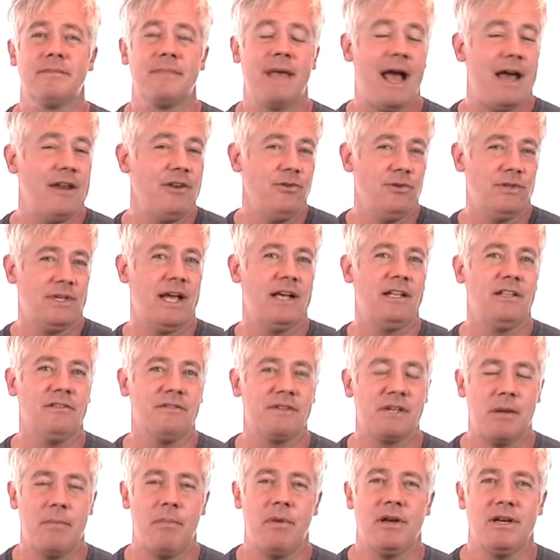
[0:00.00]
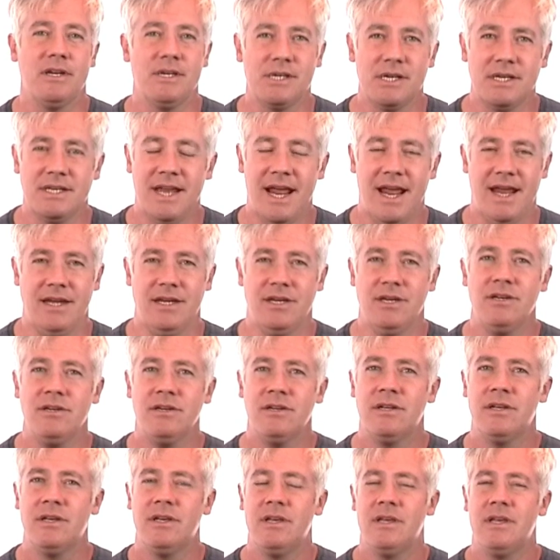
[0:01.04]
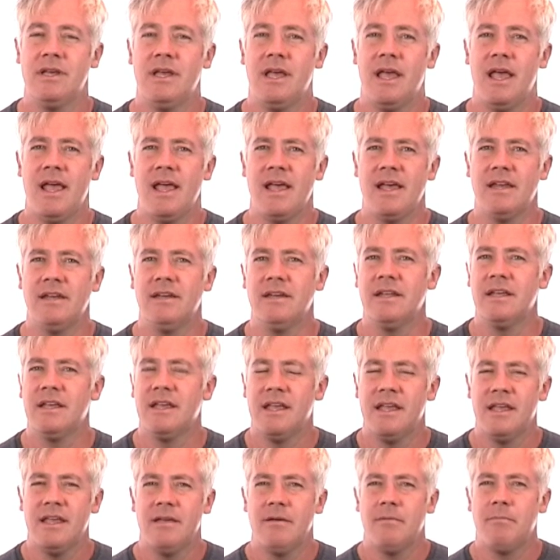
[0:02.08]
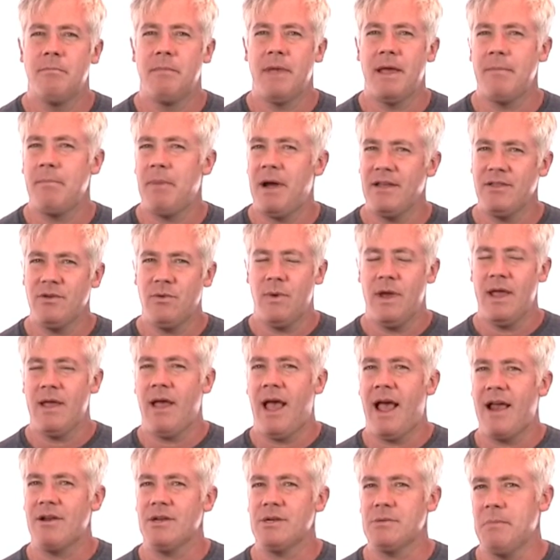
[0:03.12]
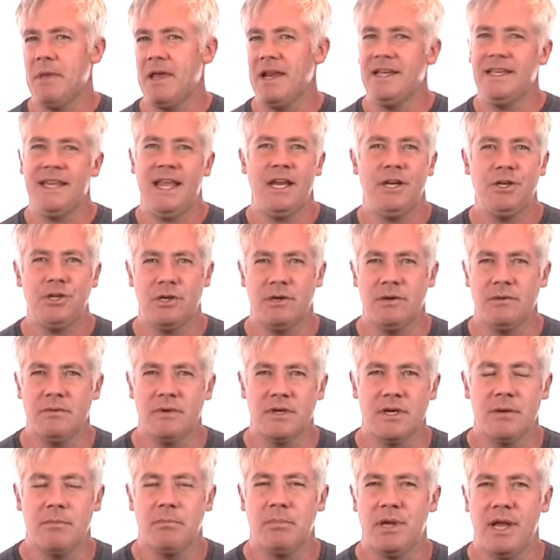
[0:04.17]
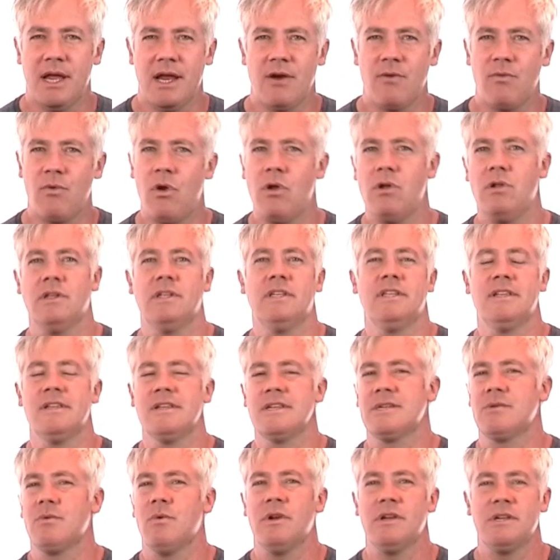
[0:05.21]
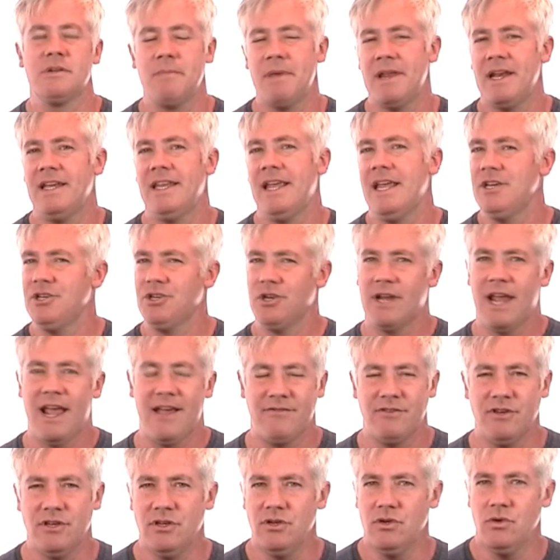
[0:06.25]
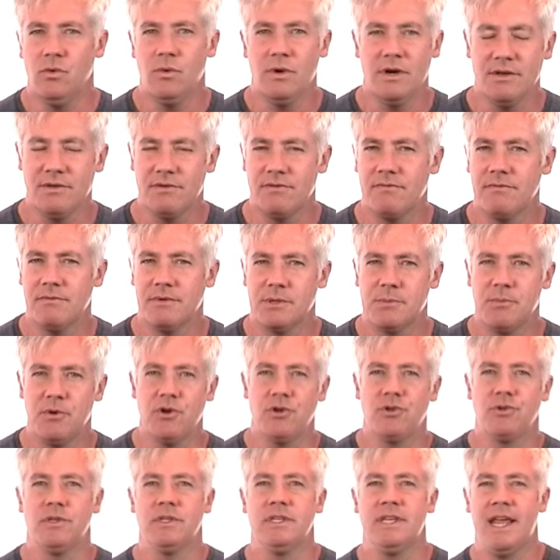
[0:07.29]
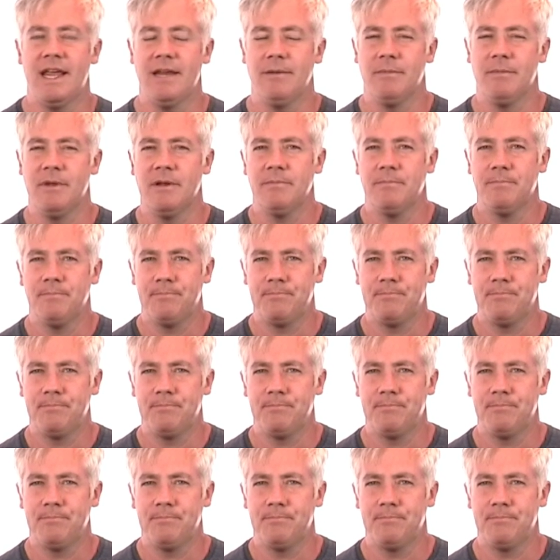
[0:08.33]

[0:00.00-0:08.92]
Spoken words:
How do you tell if somebody's attained it? And by the way, how does meditation play a role in this? What does meditation have to do with spiritual attainment?